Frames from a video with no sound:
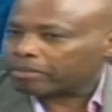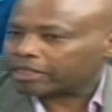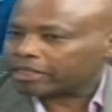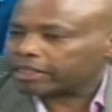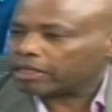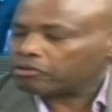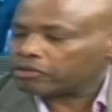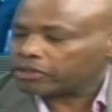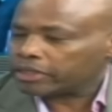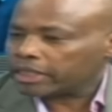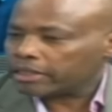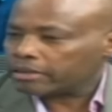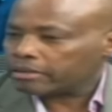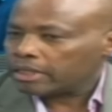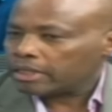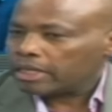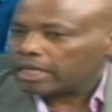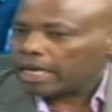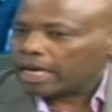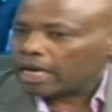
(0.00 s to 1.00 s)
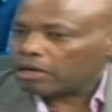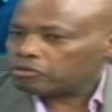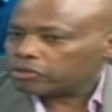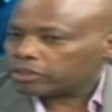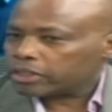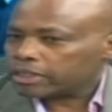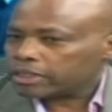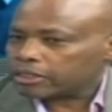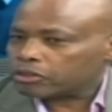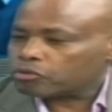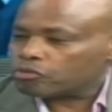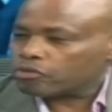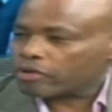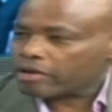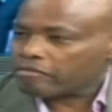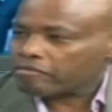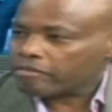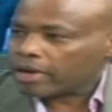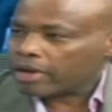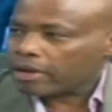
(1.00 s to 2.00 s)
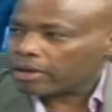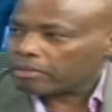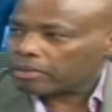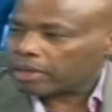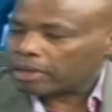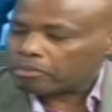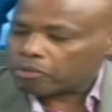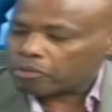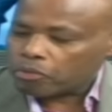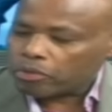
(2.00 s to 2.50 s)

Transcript: But I would say, I would say that whoever uh,